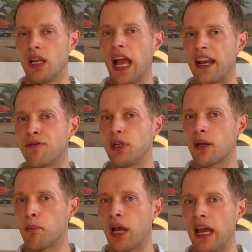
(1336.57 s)
And if we
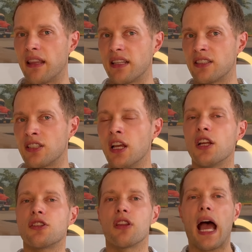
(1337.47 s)
compare this
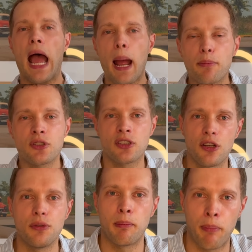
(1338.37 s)
to the
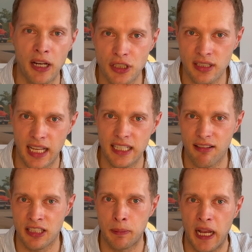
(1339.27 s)
absolute budget end of
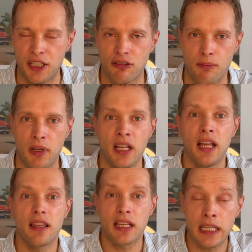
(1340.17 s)
the spectrum,
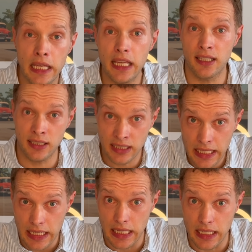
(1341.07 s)
the Kia
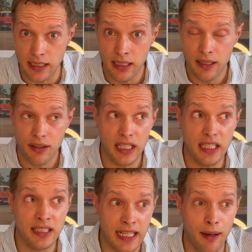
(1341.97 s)
Ceed, the
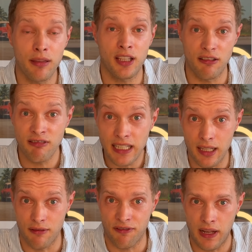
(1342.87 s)
South
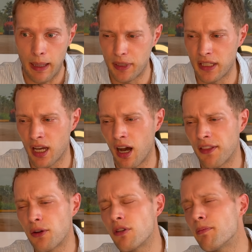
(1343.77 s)
Korean family car
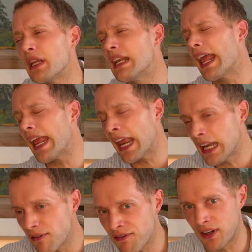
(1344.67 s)
that would have been
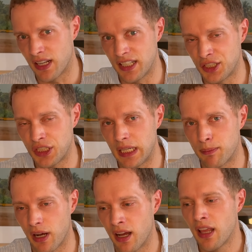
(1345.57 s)
infinitely
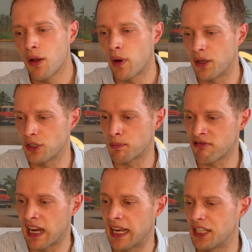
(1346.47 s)
cheaper when it was
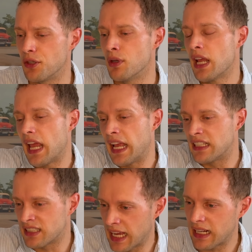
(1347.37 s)
brand new,
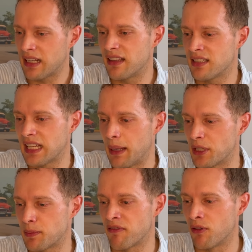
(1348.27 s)
exactly the same
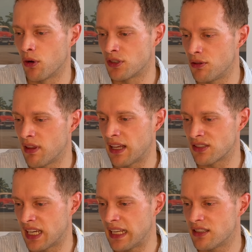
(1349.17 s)
as before,
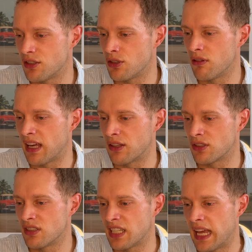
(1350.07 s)
2008 to
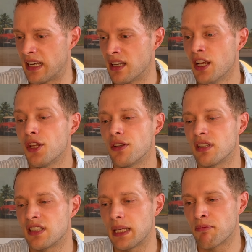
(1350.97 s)
2010, you can
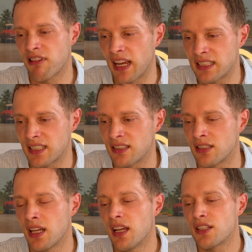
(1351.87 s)
see
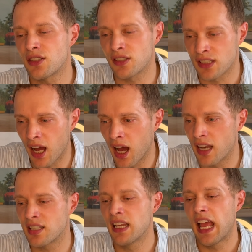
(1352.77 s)
prices
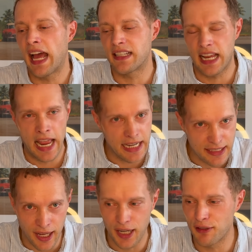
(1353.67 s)
start at
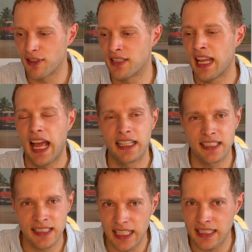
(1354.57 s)

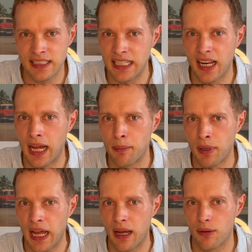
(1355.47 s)

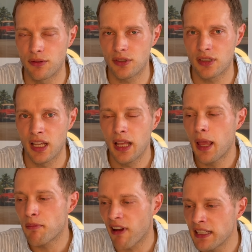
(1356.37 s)
£869.
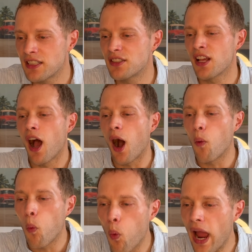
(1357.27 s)
Prices are
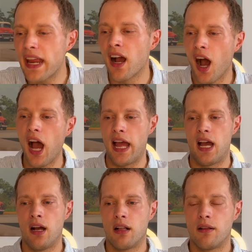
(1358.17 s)
way higher